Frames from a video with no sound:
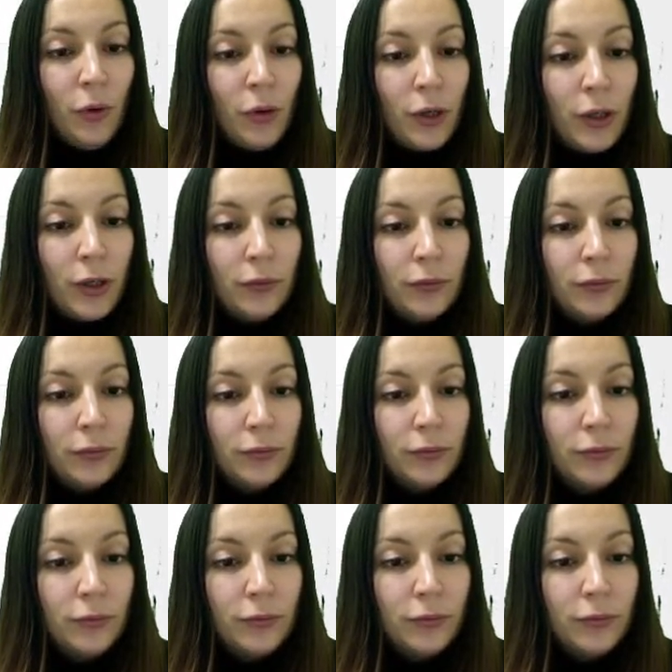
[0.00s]
or
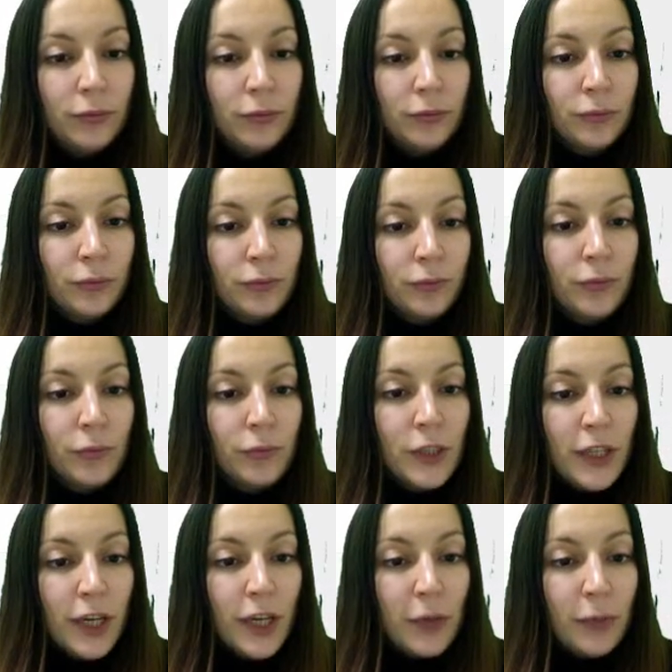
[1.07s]

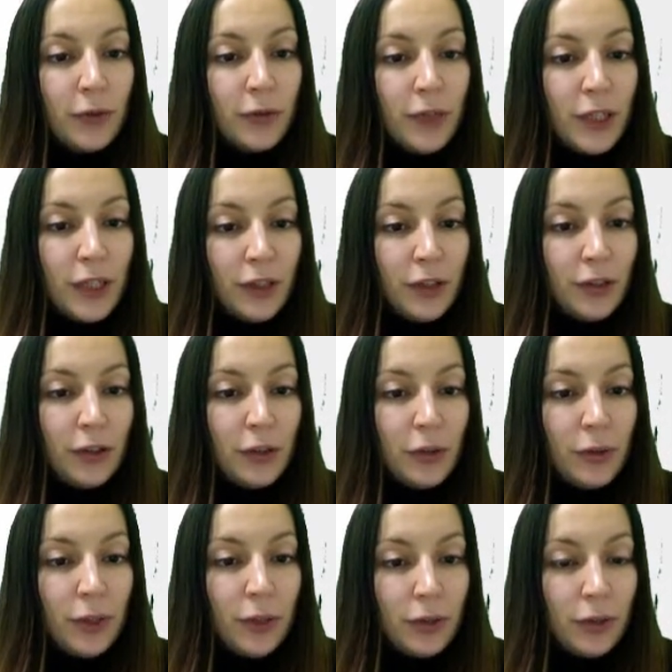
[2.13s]
type of data that
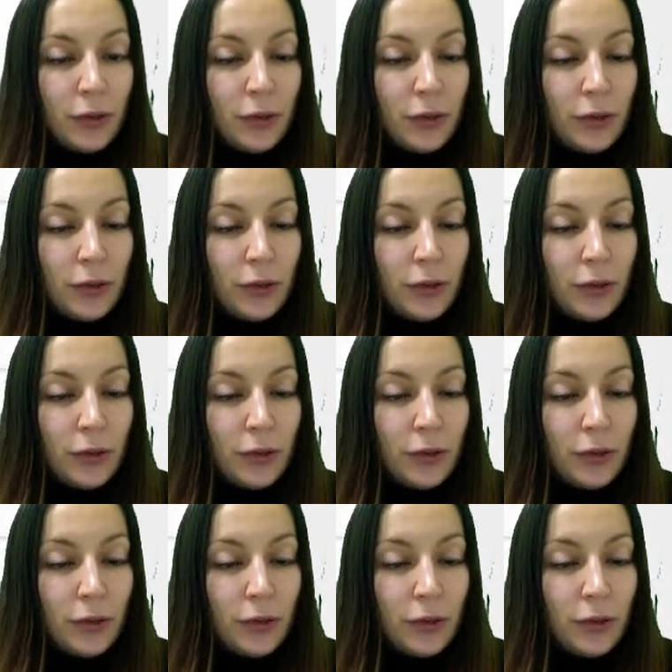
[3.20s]
you enter.